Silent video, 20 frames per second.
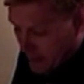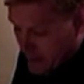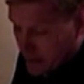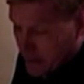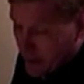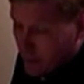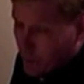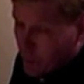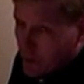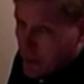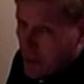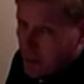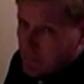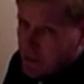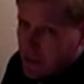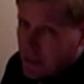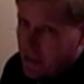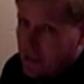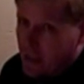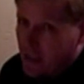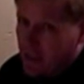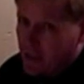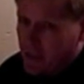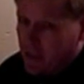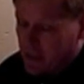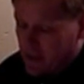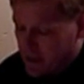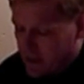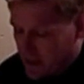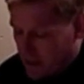0 times anything
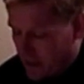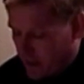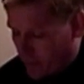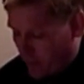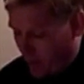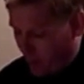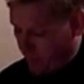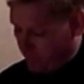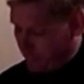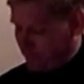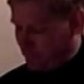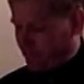is 0.